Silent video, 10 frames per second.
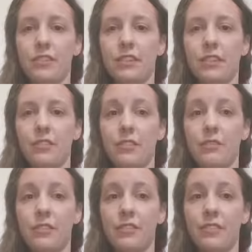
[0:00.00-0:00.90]
Now, the
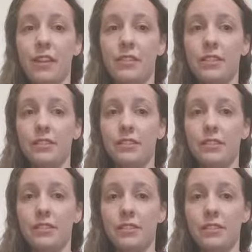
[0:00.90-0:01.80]
coronavirus
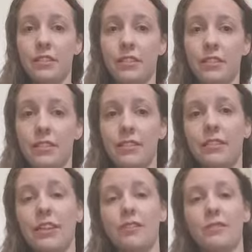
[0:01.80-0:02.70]
is
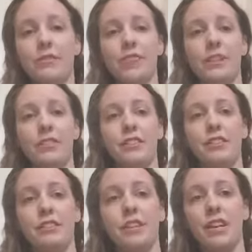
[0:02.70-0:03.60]
another group of
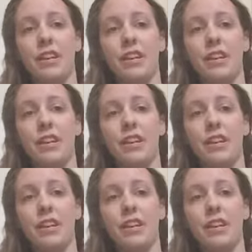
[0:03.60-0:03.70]
viruses